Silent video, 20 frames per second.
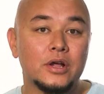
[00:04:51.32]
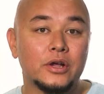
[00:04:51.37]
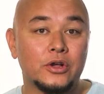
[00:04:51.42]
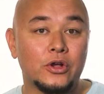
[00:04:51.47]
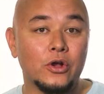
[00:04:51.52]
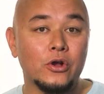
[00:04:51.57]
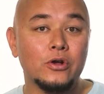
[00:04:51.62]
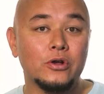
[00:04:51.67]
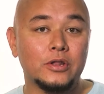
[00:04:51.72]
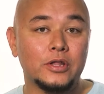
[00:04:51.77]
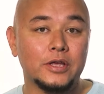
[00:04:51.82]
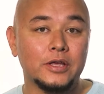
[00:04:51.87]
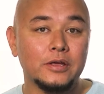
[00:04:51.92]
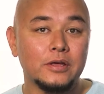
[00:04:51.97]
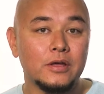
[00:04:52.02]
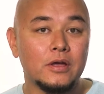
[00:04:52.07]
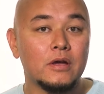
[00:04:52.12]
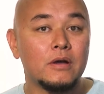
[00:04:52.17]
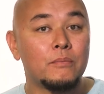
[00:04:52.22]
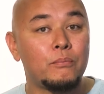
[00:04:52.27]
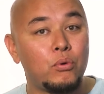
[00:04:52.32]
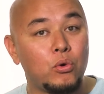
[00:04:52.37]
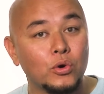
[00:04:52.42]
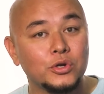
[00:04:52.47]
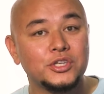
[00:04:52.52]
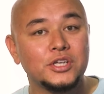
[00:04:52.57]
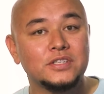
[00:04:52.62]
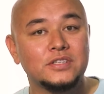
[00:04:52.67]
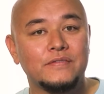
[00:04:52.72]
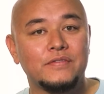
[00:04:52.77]
Currently,
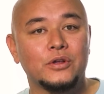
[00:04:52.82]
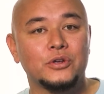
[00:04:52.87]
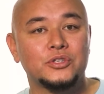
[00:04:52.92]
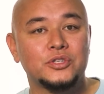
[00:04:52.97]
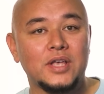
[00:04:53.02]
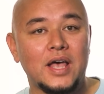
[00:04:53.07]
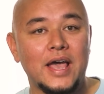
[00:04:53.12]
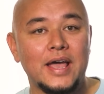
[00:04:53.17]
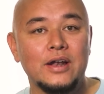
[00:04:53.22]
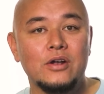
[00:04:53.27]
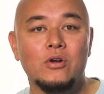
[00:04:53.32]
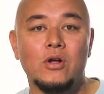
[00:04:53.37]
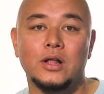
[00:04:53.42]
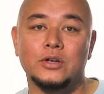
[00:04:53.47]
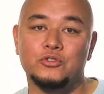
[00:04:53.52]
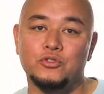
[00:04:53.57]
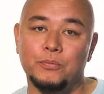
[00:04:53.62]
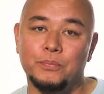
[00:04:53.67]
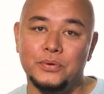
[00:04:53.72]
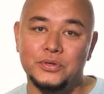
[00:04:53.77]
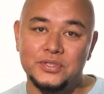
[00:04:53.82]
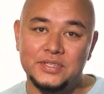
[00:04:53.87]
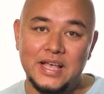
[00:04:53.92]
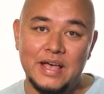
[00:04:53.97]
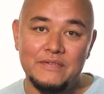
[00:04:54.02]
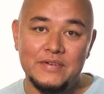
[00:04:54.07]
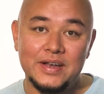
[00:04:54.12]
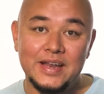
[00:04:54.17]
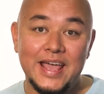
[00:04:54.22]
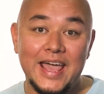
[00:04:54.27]
portions of their site are on Drupal
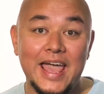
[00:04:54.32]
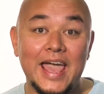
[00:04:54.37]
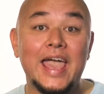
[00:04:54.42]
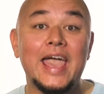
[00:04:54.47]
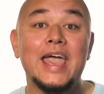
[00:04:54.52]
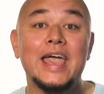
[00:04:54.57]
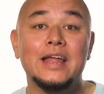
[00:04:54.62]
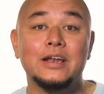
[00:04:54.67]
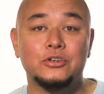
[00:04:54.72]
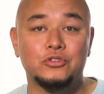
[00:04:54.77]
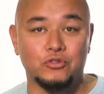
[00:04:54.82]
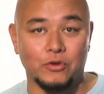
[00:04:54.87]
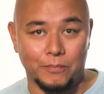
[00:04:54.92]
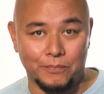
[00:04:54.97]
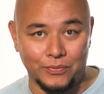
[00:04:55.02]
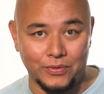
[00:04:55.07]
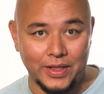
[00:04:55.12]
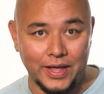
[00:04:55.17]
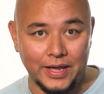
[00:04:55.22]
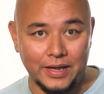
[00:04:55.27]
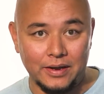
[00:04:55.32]
seven and Drupal